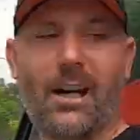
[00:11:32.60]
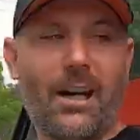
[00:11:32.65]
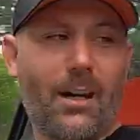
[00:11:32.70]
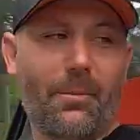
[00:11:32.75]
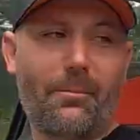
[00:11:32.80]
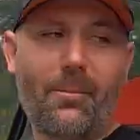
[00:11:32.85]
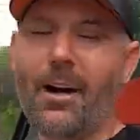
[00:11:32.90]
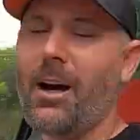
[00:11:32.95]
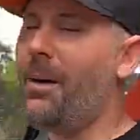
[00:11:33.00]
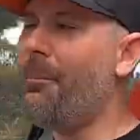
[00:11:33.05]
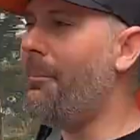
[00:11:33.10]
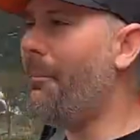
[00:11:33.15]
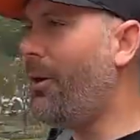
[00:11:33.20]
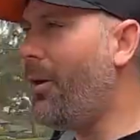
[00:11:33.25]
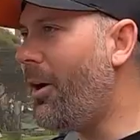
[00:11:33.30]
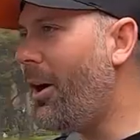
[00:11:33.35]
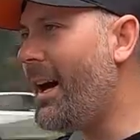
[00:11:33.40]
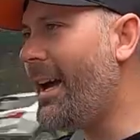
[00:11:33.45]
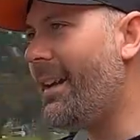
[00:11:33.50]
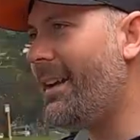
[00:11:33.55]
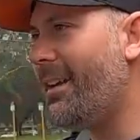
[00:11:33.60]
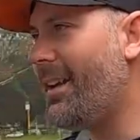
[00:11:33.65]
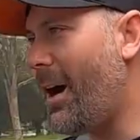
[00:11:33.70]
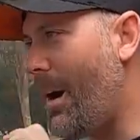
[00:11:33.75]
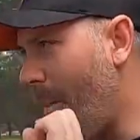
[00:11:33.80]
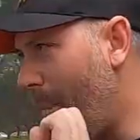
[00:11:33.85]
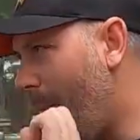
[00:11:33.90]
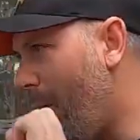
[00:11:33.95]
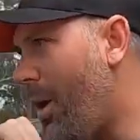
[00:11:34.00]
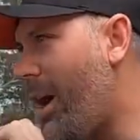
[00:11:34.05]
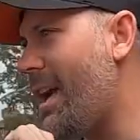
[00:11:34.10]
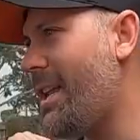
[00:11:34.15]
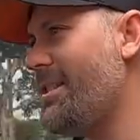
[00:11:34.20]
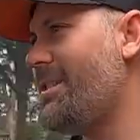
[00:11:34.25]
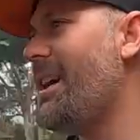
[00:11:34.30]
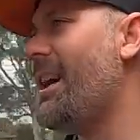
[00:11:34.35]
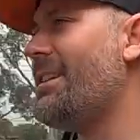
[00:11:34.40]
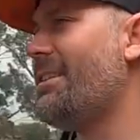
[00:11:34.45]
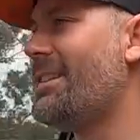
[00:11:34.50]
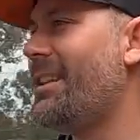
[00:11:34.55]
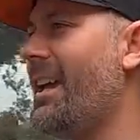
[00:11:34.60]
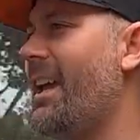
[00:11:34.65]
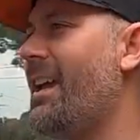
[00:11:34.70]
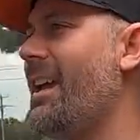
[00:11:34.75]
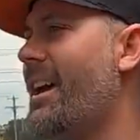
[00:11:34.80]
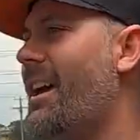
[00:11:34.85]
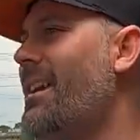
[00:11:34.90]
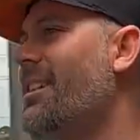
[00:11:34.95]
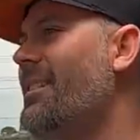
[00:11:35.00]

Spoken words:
I might just get you.